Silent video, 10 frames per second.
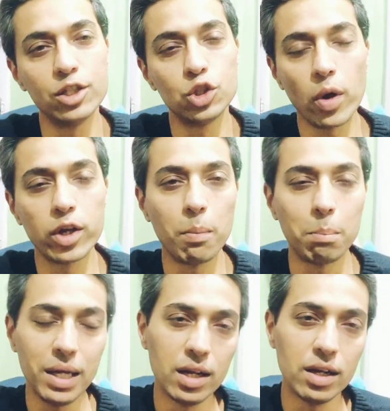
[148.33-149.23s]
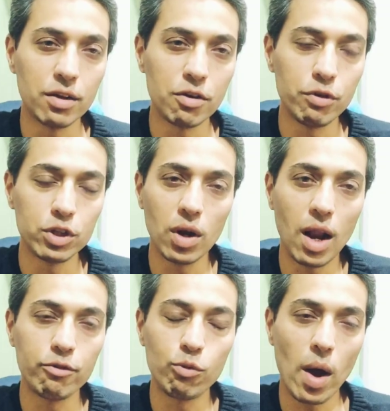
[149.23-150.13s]
enjoy your meal with your
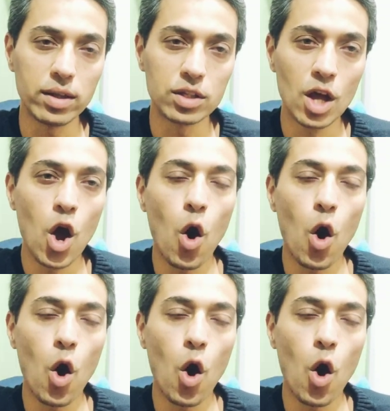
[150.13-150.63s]
loved ones